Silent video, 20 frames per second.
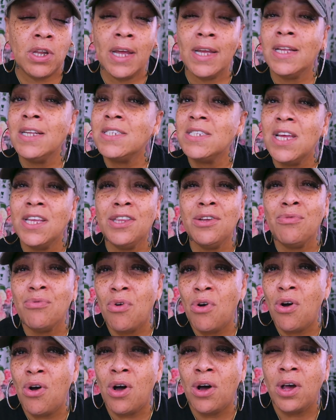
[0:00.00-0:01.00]
Like, there's nothing
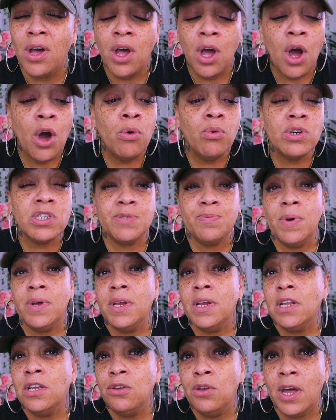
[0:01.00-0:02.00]
wrong with
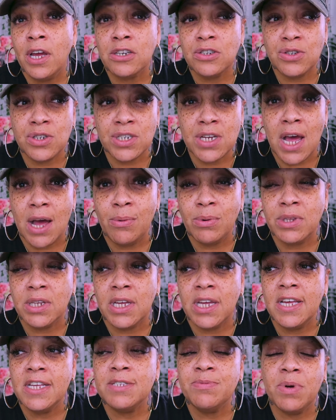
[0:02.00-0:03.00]
spending a little extra time with the
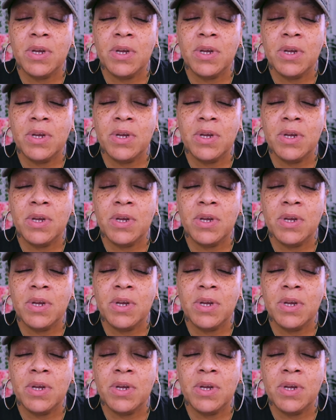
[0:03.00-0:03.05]
kids.